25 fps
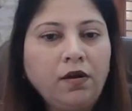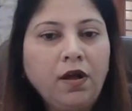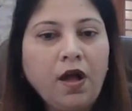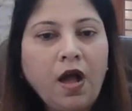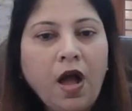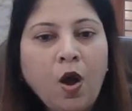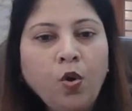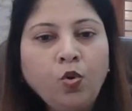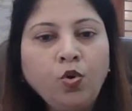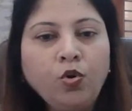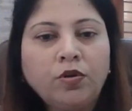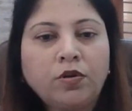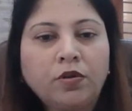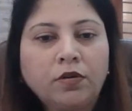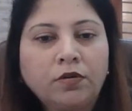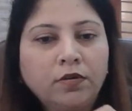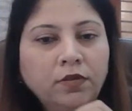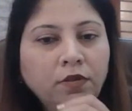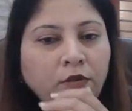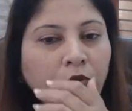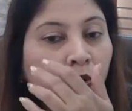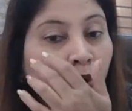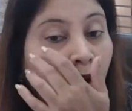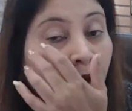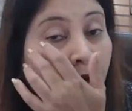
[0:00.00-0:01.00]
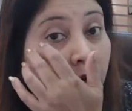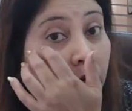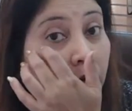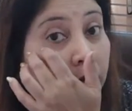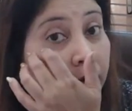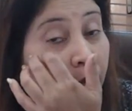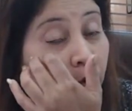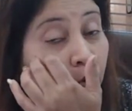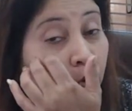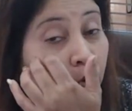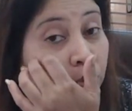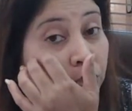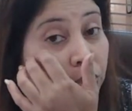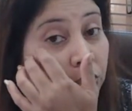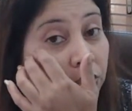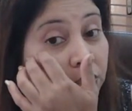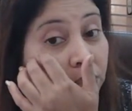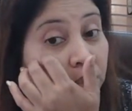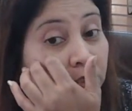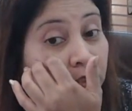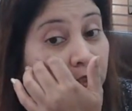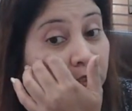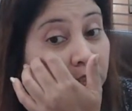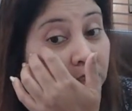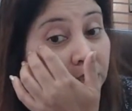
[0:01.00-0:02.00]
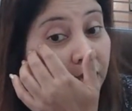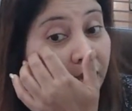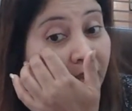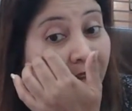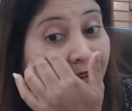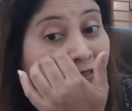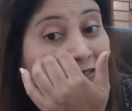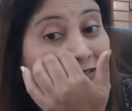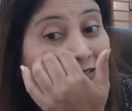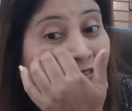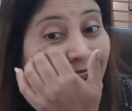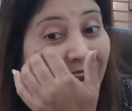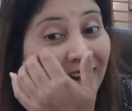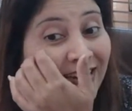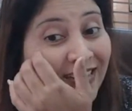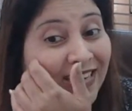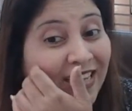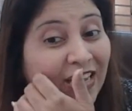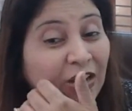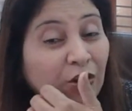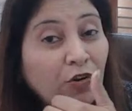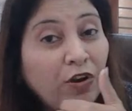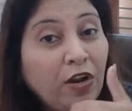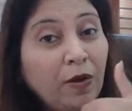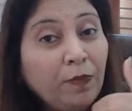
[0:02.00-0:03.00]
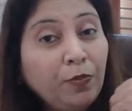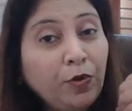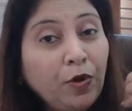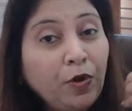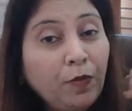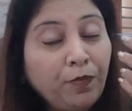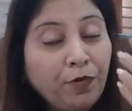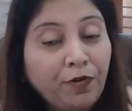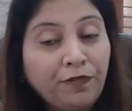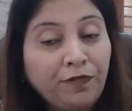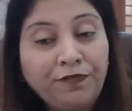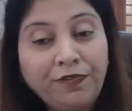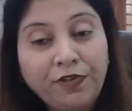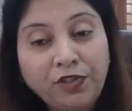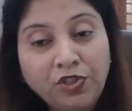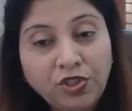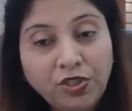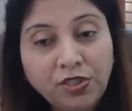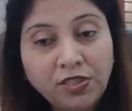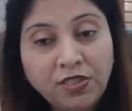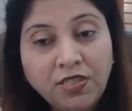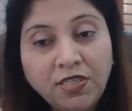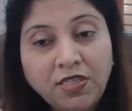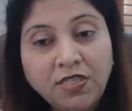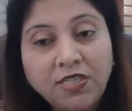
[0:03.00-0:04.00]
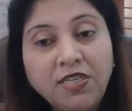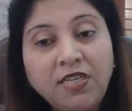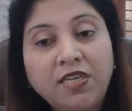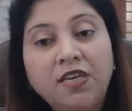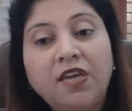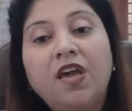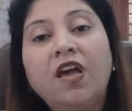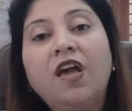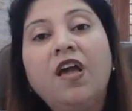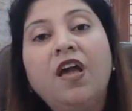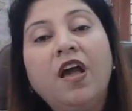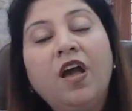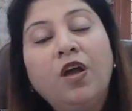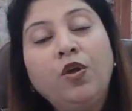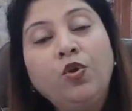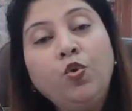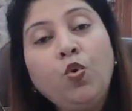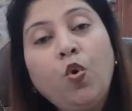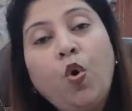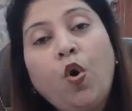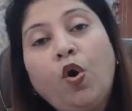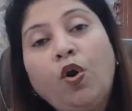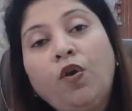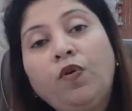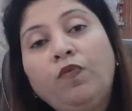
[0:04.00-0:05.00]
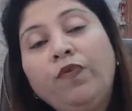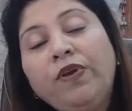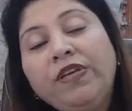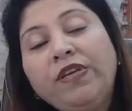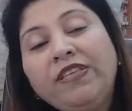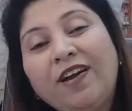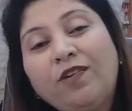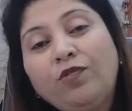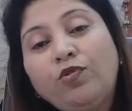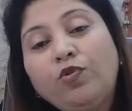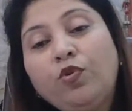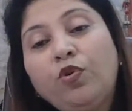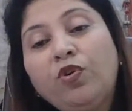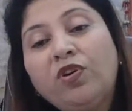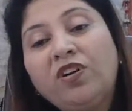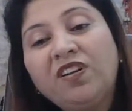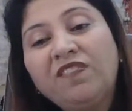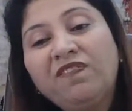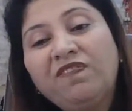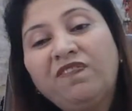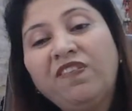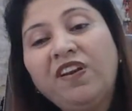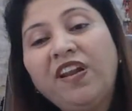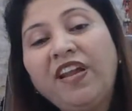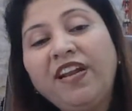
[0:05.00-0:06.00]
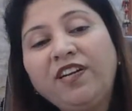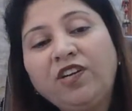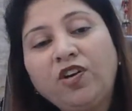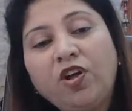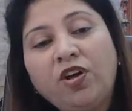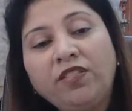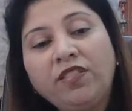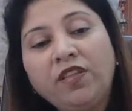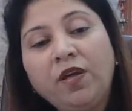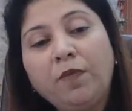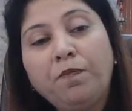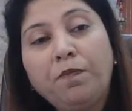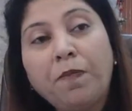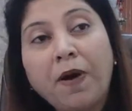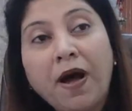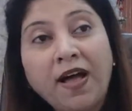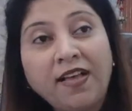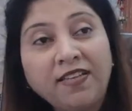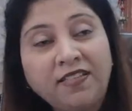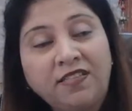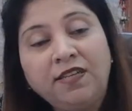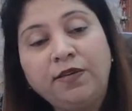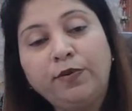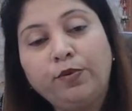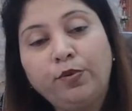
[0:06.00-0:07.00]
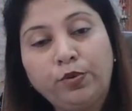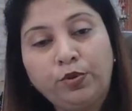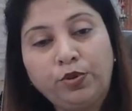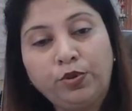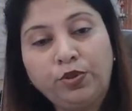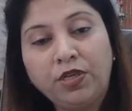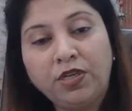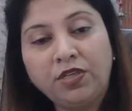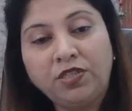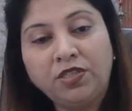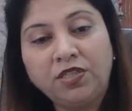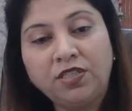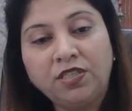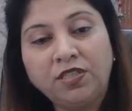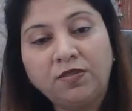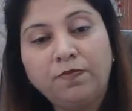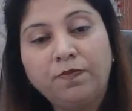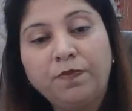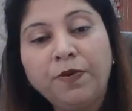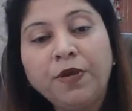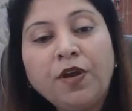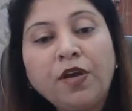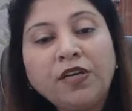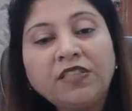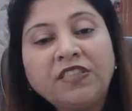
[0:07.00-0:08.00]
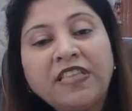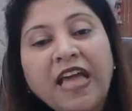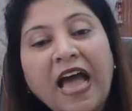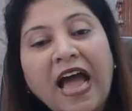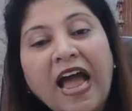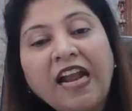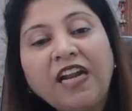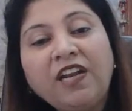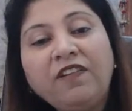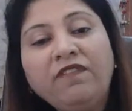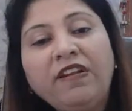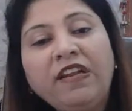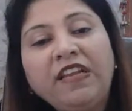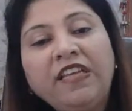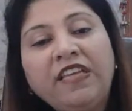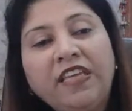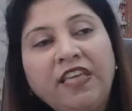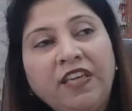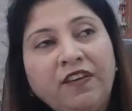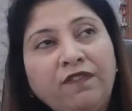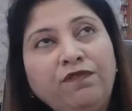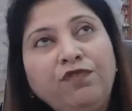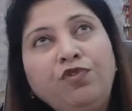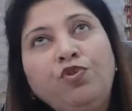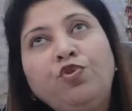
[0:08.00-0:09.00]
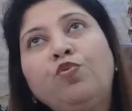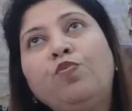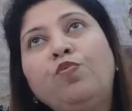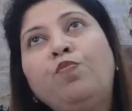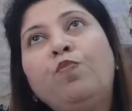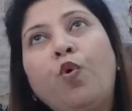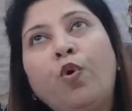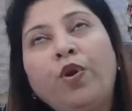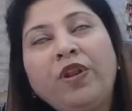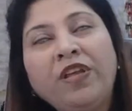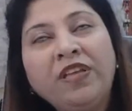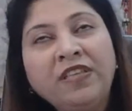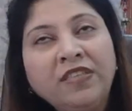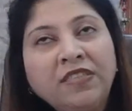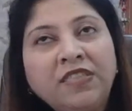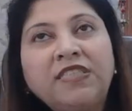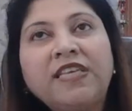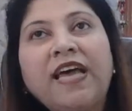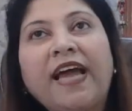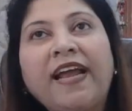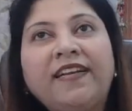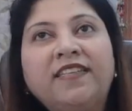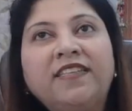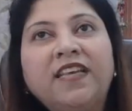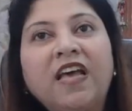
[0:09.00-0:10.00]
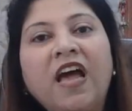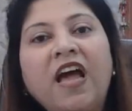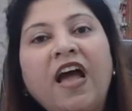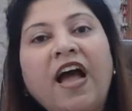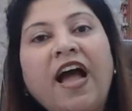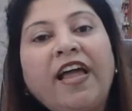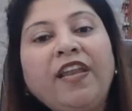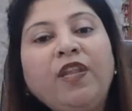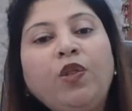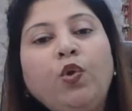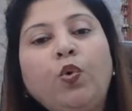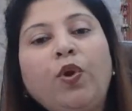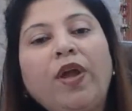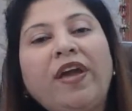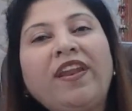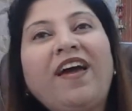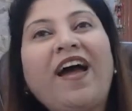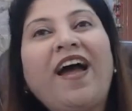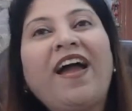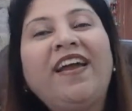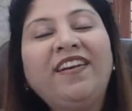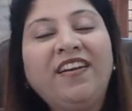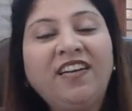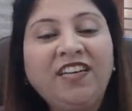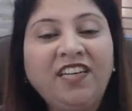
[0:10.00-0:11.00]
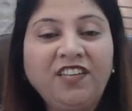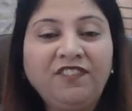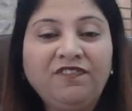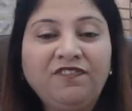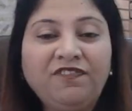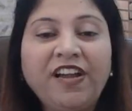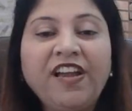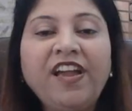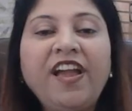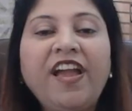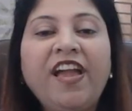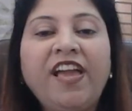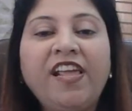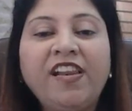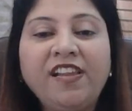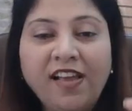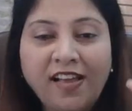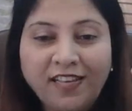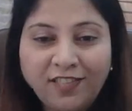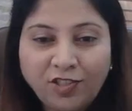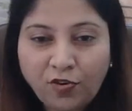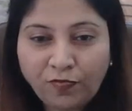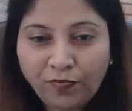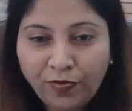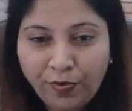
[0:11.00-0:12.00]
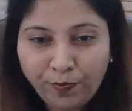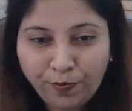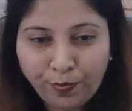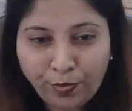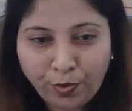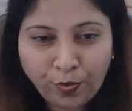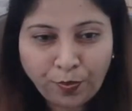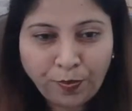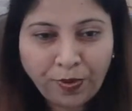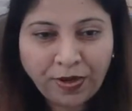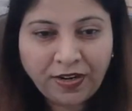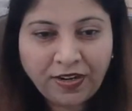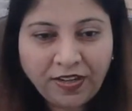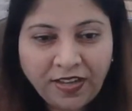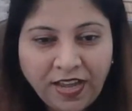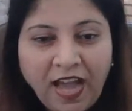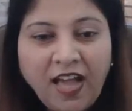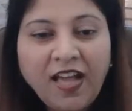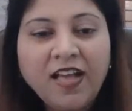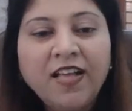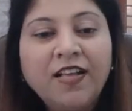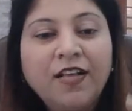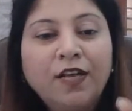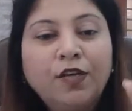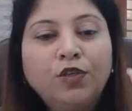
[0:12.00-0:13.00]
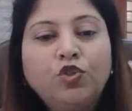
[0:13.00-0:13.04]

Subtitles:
out your negotiation skills and develop your proficiency, you always have to reflect on the past negotiation, because that will give you more insight and you can identify areas of improvement. Yeah.